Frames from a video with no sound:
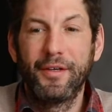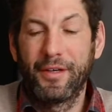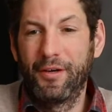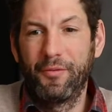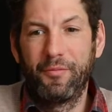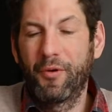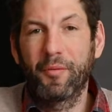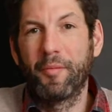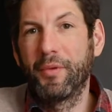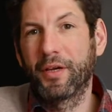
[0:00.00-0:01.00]
you know, one
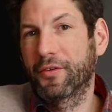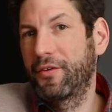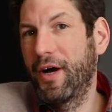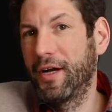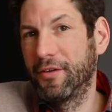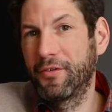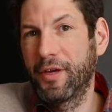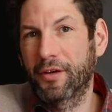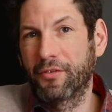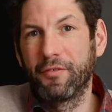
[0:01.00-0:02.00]
of my biggest clients
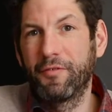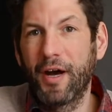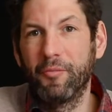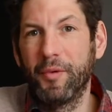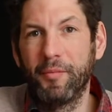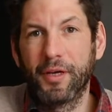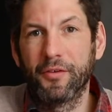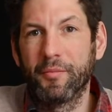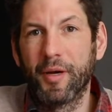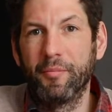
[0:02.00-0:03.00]
actually found me
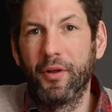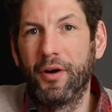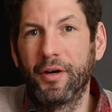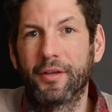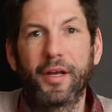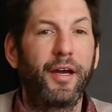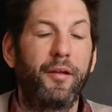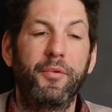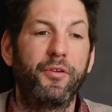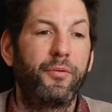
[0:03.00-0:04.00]
because of my blog that I
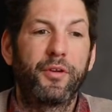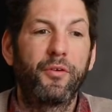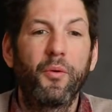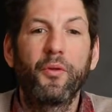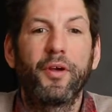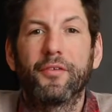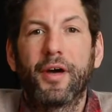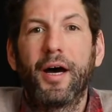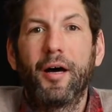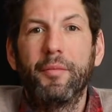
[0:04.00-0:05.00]
had been doing totally as
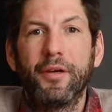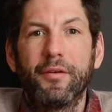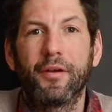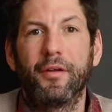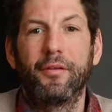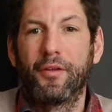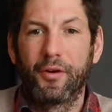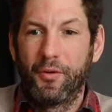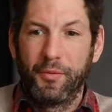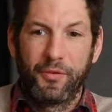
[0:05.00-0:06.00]
a hobby, and the
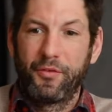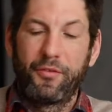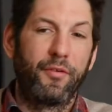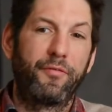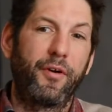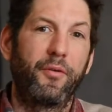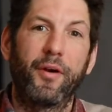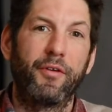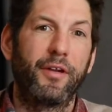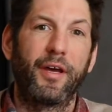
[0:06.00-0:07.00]
goal was to shoot a photo
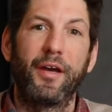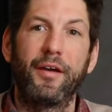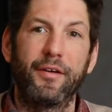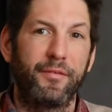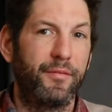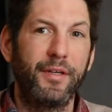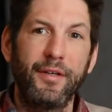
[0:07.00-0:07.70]
every day and